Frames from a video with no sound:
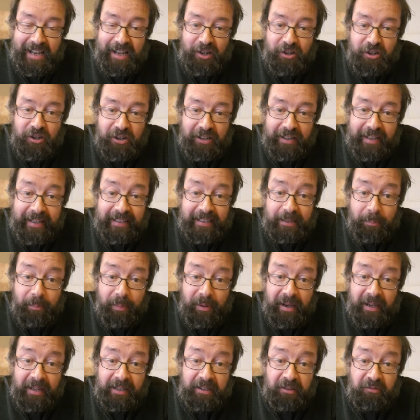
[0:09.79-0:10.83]
Julie has
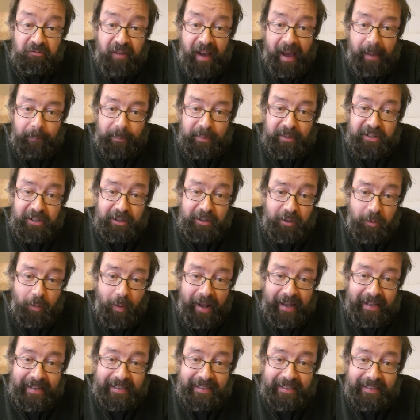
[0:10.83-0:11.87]
appeared with Rapture
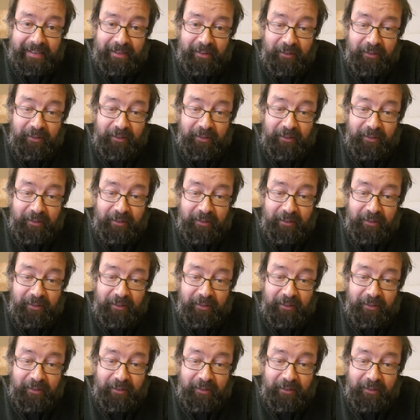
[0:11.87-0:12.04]
twice,